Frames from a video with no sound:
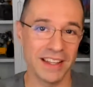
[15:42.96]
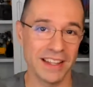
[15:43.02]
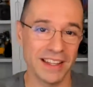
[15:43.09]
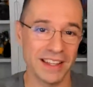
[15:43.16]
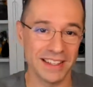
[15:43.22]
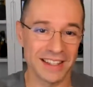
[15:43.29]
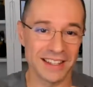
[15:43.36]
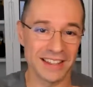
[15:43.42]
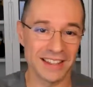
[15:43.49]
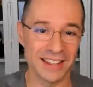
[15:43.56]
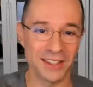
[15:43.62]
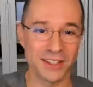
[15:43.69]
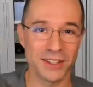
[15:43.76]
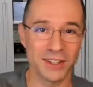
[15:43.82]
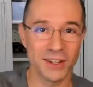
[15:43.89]
And I
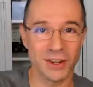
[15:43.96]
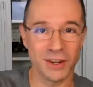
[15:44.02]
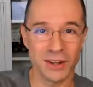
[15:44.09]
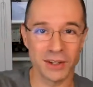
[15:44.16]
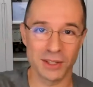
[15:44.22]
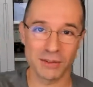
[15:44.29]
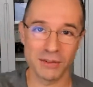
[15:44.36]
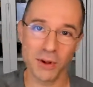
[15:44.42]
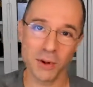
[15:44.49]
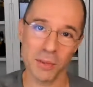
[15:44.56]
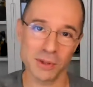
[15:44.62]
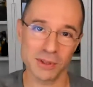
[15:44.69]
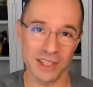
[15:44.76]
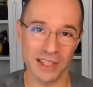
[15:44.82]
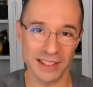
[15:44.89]
think on the
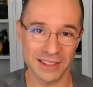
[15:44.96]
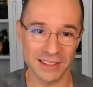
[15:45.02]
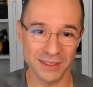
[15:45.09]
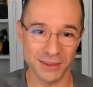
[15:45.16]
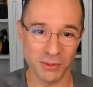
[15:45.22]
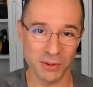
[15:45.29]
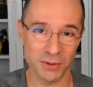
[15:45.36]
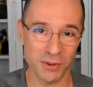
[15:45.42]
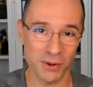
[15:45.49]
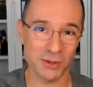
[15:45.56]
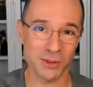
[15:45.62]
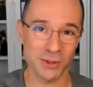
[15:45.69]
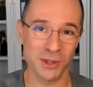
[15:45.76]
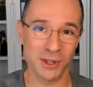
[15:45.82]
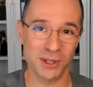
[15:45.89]
developer side, we've
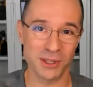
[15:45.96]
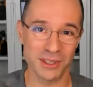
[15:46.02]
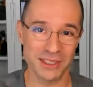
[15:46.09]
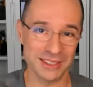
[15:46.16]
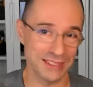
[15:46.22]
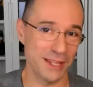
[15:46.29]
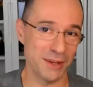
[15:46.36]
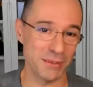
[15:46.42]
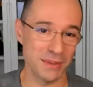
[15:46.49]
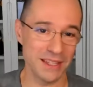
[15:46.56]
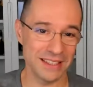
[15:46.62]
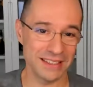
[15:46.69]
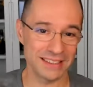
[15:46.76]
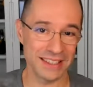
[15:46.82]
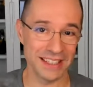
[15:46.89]
also heard the same
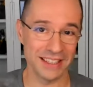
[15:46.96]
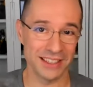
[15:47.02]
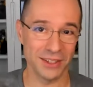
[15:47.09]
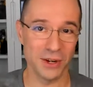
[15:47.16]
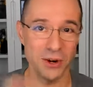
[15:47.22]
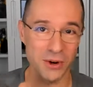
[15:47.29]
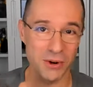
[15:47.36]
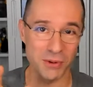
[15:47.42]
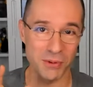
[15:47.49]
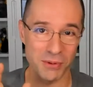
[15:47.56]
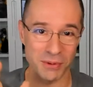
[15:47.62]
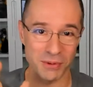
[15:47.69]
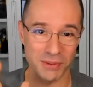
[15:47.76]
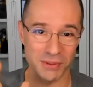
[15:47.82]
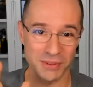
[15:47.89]
things, like,
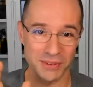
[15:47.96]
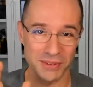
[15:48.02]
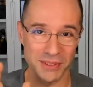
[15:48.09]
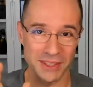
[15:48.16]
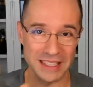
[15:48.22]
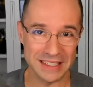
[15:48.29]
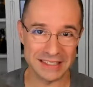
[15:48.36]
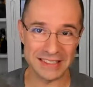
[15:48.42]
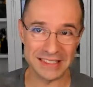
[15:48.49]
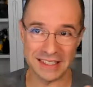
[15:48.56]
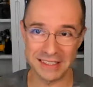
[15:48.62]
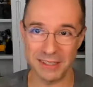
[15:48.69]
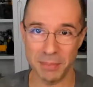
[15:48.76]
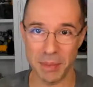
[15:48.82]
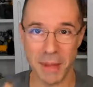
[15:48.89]
oh,
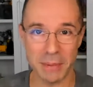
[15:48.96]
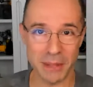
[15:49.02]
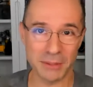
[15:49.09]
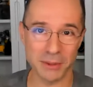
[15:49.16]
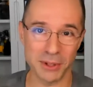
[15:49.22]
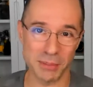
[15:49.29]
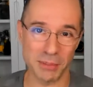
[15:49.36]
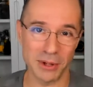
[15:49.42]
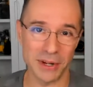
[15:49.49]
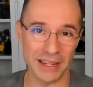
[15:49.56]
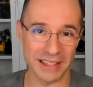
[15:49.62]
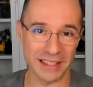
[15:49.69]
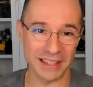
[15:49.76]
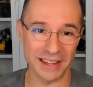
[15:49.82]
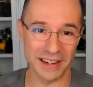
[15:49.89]
is the pipeline going to
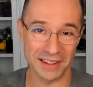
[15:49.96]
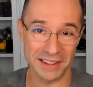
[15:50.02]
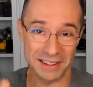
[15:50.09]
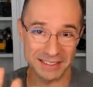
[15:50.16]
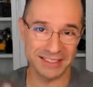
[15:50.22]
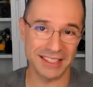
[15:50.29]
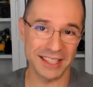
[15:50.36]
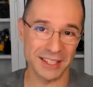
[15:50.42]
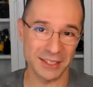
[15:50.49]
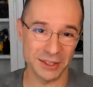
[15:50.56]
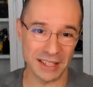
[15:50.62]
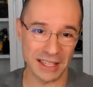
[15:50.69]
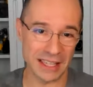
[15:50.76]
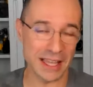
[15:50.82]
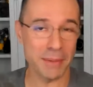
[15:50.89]
break? Or is the site going
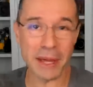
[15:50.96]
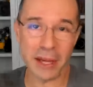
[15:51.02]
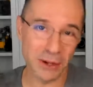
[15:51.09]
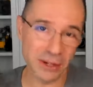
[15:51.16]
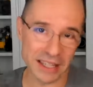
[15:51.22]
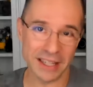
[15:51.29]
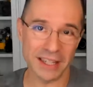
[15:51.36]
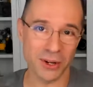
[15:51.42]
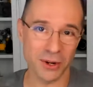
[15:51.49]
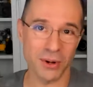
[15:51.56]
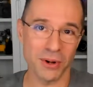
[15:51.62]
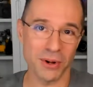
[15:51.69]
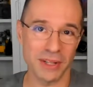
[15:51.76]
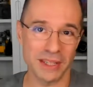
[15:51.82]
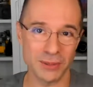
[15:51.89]
to, like, am I going to get a
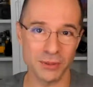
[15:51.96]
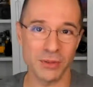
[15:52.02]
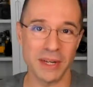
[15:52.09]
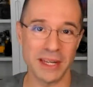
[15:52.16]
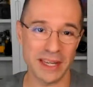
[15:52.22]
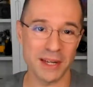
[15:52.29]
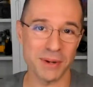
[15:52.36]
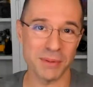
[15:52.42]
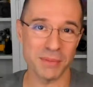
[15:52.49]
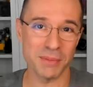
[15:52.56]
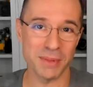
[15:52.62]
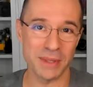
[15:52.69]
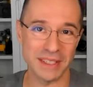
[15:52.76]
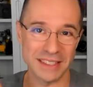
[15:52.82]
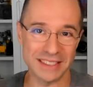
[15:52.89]
call at 2
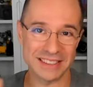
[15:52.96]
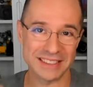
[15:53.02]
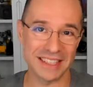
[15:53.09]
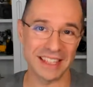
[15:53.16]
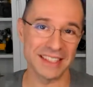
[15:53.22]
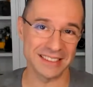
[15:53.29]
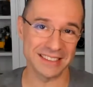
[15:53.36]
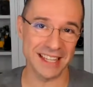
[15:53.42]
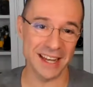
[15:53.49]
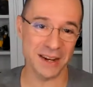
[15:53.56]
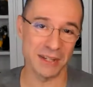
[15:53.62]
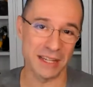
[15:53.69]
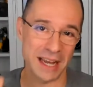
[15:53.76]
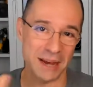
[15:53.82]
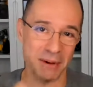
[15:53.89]
a.m. and the site is
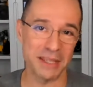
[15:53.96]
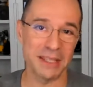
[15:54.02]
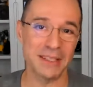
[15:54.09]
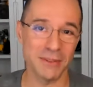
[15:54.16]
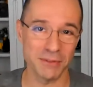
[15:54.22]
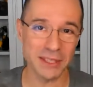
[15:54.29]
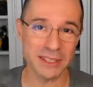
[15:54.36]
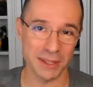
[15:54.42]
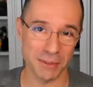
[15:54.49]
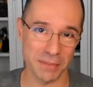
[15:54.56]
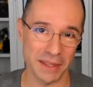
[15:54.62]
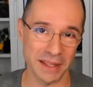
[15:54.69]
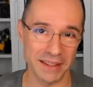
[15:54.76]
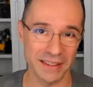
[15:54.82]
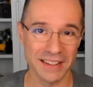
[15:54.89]
down and now I need to fix
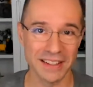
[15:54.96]
something,